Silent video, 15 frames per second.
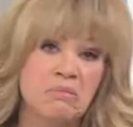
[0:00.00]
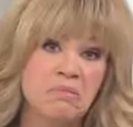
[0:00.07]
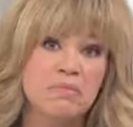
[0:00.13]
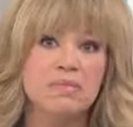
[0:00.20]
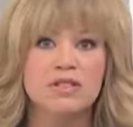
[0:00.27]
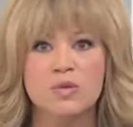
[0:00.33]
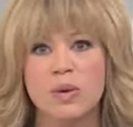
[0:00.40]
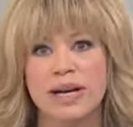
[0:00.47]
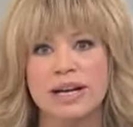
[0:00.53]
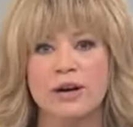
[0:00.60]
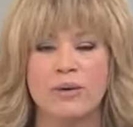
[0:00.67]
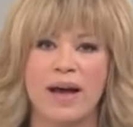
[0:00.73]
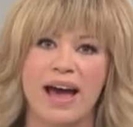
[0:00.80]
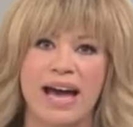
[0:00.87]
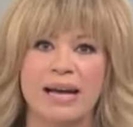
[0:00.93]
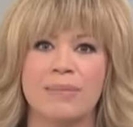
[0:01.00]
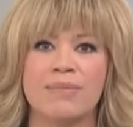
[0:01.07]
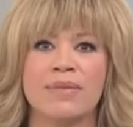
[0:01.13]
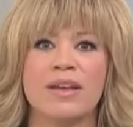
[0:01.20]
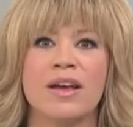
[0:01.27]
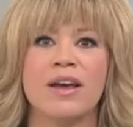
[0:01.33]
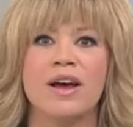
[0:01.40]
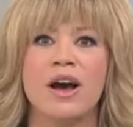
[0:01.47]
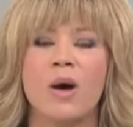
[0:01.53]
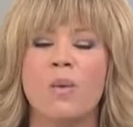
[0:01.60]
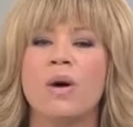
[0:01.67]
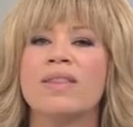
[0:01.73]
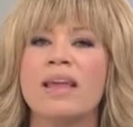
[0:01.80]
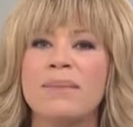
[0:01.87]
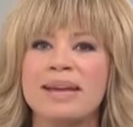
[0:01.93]
hmm, it's working okay.
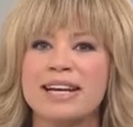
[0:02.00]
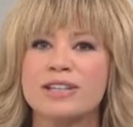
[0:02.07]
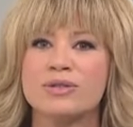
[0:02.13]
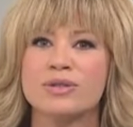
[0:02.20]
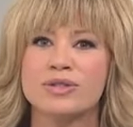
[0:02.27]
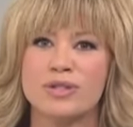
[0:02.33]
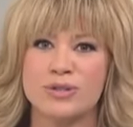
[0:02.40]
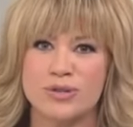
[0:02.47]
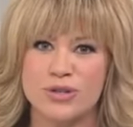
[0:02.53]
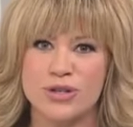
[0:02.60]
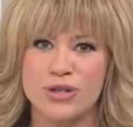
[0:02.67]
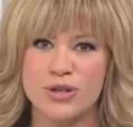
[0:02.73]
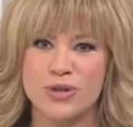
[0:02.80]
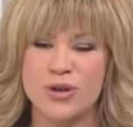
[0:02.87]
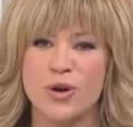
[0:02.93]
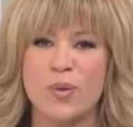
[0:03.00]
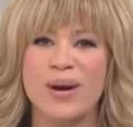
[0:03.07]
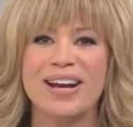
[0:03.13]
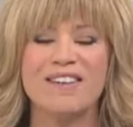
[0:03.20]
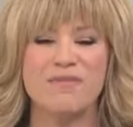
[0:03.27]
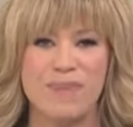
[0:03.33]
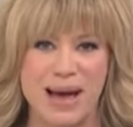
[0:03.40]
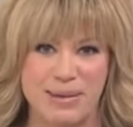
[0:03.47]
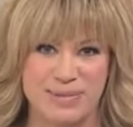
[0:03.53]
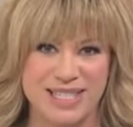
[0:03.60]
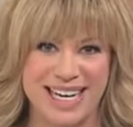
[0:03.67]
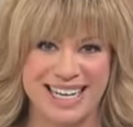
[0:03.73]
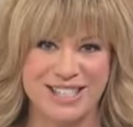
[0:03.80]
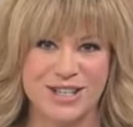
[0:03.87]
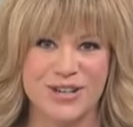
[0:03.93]
Well, let me introduce to you the queen of
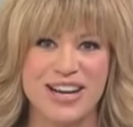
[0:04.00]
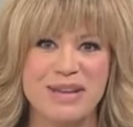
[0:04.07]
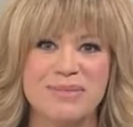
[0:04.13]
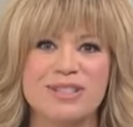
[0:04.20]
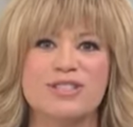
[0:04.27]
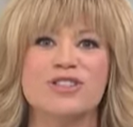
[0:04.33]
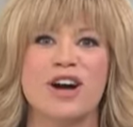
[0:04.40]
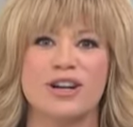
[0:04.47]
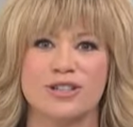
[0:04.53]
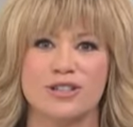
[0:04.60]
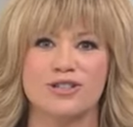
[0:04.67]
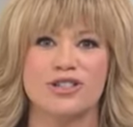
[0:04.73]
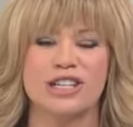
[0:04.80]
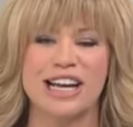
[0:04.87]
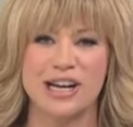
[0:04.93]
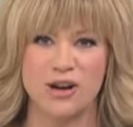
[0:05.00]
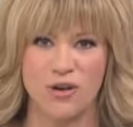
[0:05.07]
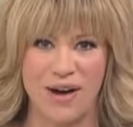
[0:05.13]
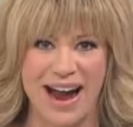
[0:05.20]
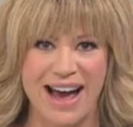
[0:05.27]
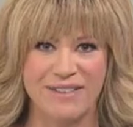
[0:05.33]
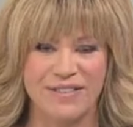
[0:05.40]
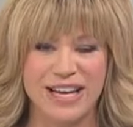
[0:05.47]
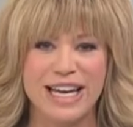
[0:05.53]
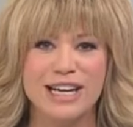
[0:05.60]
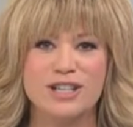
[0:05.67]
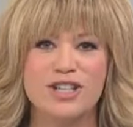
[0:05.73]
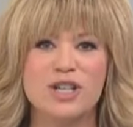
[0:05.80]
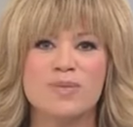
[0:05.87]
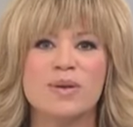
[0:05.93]
peptides. Her name is Dr. Jeannette Graf.
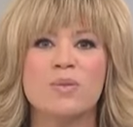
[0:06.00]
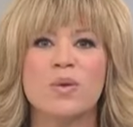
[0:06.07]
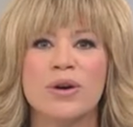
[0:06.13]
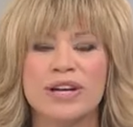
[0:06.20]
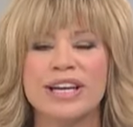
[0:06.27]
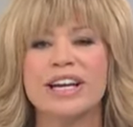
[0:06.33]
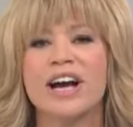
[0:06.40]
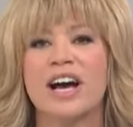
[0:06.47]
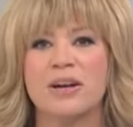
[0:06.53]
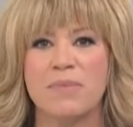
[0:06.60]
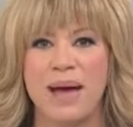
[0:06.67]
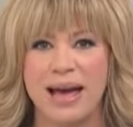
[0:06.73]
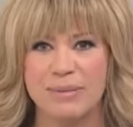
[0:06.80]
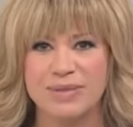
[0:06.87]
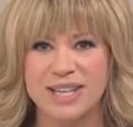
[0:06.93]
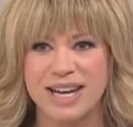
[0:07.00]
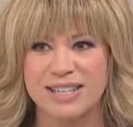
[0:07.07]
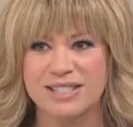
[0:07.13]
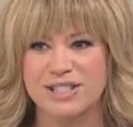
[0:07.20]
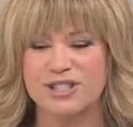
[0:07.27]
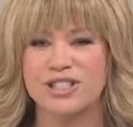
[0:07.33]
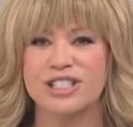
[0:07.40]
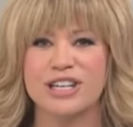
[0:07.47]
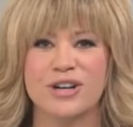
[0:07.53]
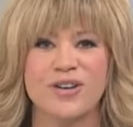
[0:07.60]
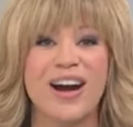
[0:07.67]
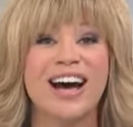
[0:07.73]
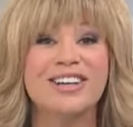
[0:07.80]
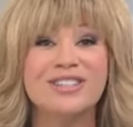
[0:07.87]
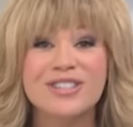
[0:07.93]
She's been working on peptides since she did
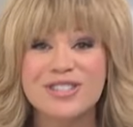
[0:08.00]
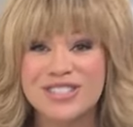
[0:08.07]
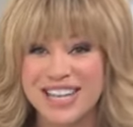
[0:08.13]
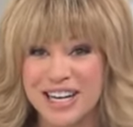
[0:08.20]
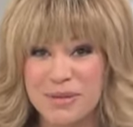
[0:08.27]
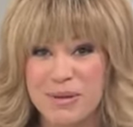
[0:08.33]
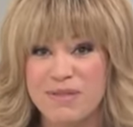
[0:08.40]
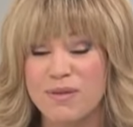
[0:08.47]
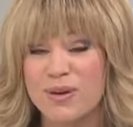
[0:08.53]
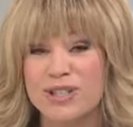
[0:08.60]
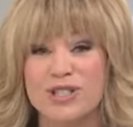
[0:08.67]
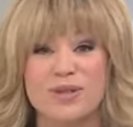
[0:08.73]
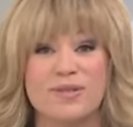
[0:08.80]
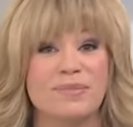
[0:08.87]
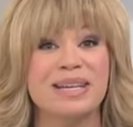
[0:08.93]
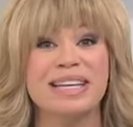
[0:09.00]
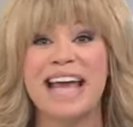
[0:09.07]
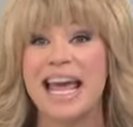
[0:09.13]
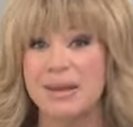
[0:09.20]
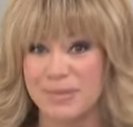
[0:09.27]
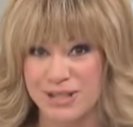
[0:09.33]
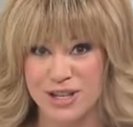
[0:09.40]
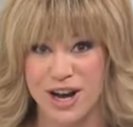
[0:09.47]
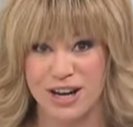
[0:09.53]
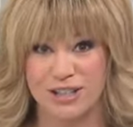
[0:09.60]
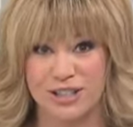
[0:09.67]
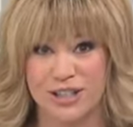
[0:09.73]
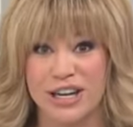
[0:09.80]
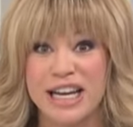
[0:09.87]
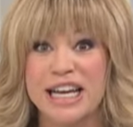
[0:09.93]
her understudy before she even became a
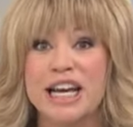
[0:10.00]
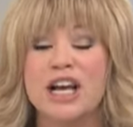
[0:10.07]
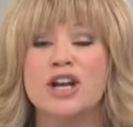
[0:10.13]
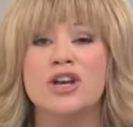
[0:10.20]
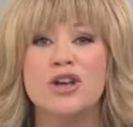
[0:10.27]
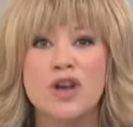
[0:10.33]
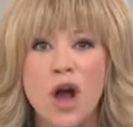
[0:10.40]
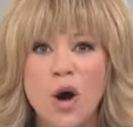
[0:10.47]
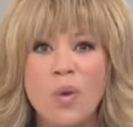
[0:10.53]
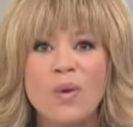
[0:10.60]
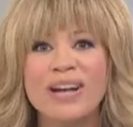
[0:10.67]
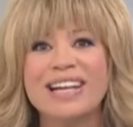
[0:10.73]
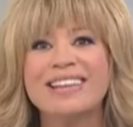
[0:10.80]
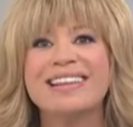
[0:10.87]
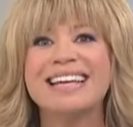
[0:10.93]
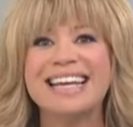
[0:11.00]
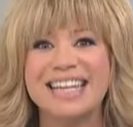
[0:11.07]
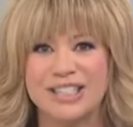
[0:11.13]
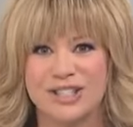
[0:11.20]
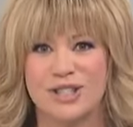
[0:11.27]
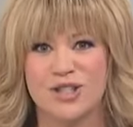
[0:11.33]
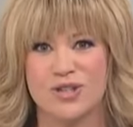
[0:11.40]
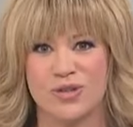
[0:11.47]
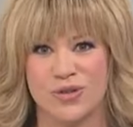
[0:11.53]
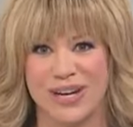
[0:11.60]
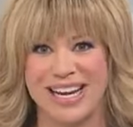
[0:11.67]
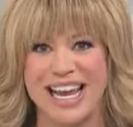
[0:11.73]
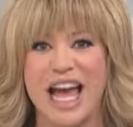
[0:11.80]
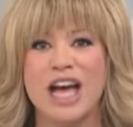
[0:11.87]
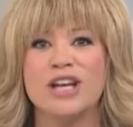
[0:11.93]
doctor. No one in the
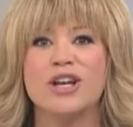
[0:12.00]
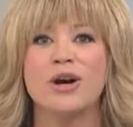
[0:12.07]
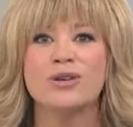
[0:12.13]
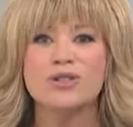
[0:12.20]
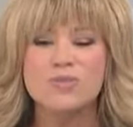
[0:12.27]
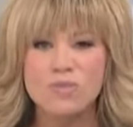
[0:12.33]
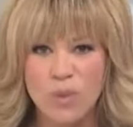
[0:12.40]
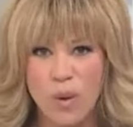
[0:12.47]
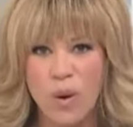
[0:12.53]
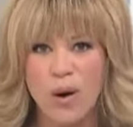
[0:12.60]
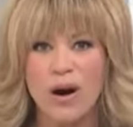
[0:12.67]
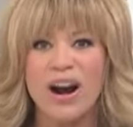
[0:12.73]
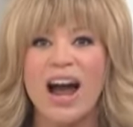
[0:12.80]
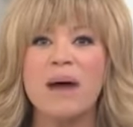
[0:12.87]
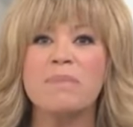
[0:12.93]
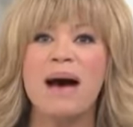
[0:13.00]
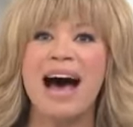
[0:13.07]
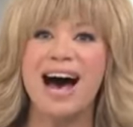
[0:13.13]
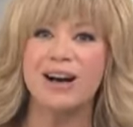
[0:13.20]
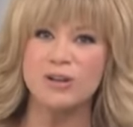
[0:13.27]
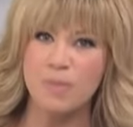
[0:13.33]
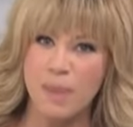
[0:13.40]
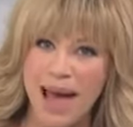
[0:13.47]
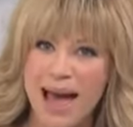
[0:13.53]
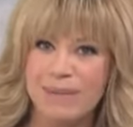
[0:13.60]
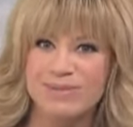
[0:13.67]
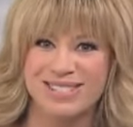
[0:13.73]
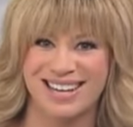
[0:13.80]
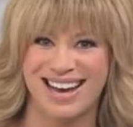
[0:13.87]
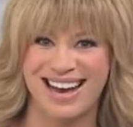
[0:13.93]
industry knows more about
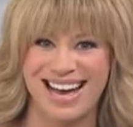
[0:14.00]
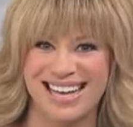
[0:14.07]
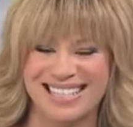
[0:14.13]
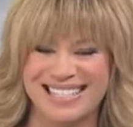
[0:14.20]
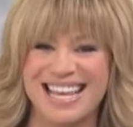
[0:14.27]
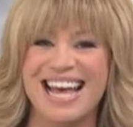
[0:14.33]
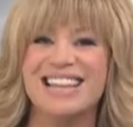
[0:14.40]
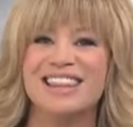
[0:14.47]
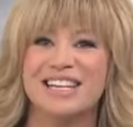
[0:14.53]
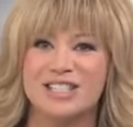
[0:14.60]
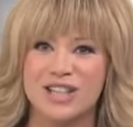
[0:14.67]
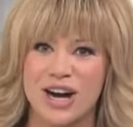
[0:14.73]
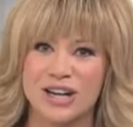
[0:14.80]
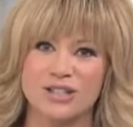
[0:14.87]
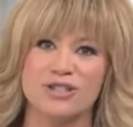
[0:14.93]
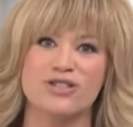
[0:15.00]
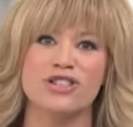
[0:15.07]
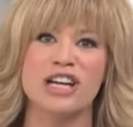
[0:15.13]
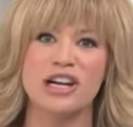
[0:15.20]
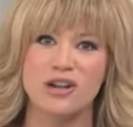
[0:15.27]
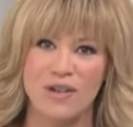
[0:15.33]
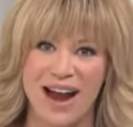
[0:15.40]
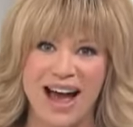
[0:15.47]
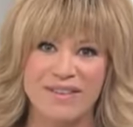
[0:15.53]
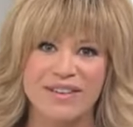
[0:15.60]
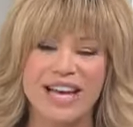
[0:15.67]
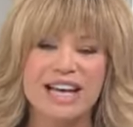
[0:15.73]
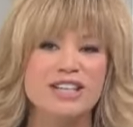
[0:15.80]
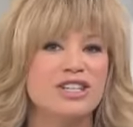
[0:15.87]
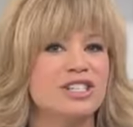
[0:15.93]
peptides than Dr. Jeannette Graf.
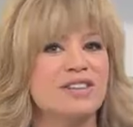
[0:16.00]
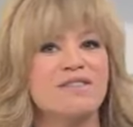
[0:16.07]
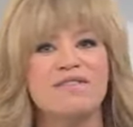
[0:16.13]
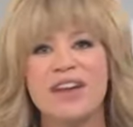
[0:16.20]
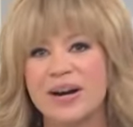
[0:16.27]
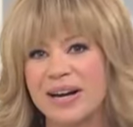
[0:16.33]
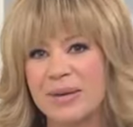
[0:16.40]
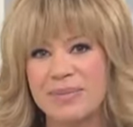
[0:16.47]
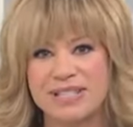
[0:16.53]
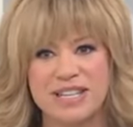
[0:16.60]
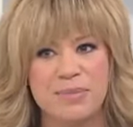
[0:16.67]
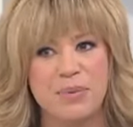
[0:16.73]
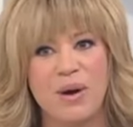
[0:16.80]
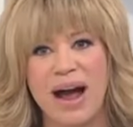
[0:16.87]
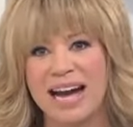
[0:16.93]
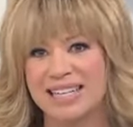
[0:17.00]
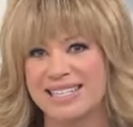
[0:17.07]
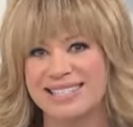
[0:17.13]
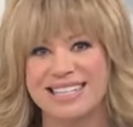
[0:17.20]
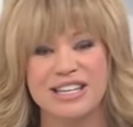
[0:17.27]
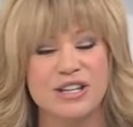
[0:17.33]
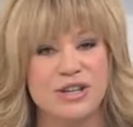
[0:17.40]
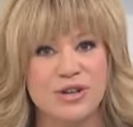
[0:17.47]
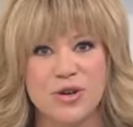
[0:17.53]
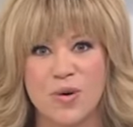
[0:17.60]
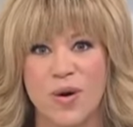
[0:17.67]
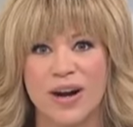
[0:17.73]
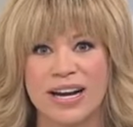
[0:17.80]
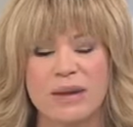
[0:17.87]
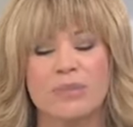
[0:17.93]
She has a very busy practice in New
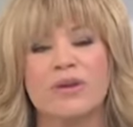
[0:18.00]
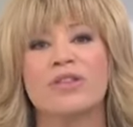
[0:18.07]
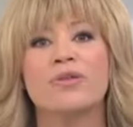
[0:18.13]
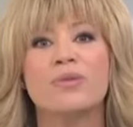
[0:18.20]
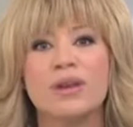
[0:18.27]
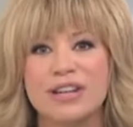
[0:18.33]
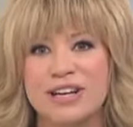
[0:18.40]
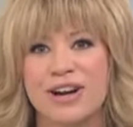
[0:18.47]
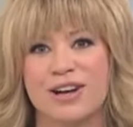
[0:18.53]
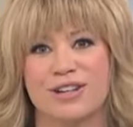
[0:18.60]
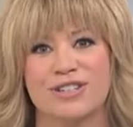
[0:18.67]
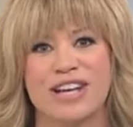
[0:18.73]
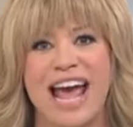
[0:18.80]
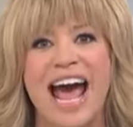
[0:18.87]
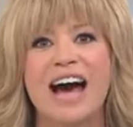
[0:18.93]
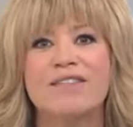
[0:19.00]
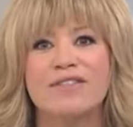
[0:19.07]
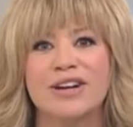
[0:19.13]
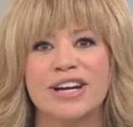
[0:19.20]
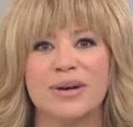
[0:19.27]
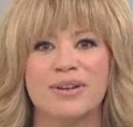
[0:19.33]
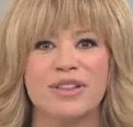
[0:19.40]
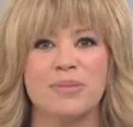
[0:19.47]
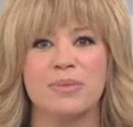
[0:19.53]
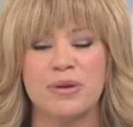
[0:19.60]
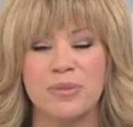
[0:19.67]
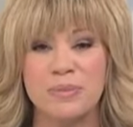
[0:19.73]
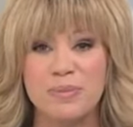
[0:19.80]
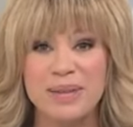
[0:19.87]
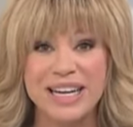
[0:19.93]
York, and we're thrilled and honored to have her here at the
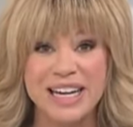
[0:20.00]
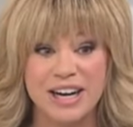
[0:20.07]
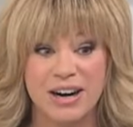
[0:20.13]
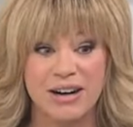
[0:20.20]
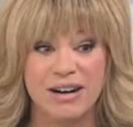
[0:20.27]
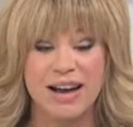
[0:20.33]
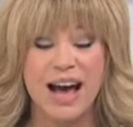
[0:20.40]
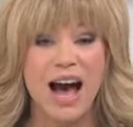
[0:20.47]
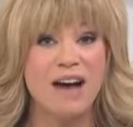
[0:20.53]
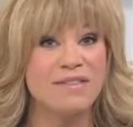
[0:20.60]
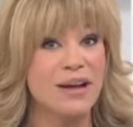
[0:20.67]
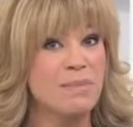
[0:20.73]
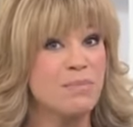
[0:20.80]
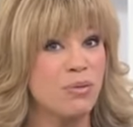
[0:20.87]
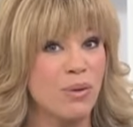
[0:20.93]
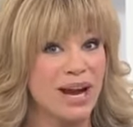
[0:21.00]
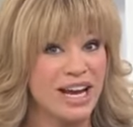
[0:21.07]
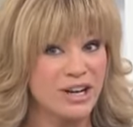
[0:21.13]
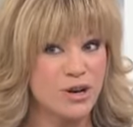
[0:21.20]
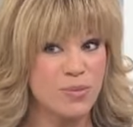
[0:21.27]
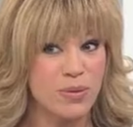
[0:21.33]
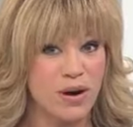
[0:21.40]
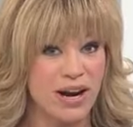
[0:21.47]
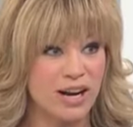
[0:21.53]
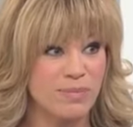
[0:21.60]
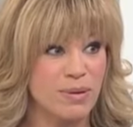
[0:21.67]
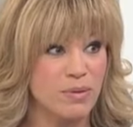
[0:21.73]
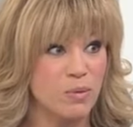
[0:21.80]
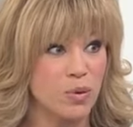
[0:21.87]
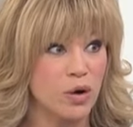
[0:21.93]
premiere of a brand new product.
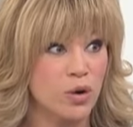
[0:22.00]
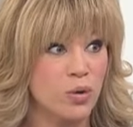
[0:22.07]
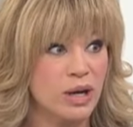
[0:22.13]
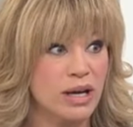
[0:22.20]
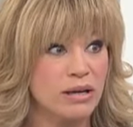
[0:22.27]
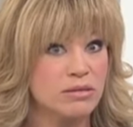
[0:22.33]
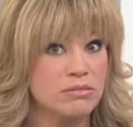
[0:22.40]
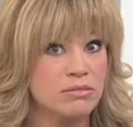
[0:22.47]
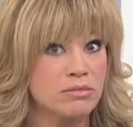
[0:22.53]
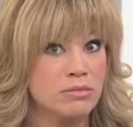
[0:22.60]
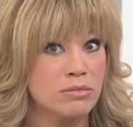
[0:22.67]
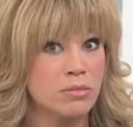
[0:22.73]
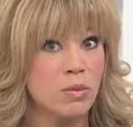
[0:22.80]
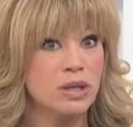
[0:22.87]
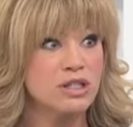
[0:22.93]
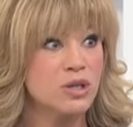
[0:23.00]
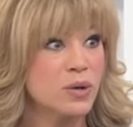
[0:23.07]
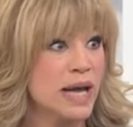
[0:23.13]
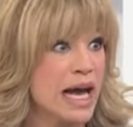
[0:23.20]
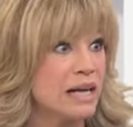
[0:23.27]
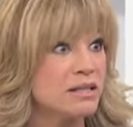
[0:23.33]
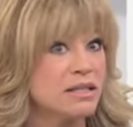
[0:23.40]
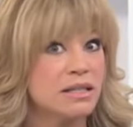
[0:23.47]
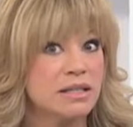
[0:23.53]
But real quick, what sold out?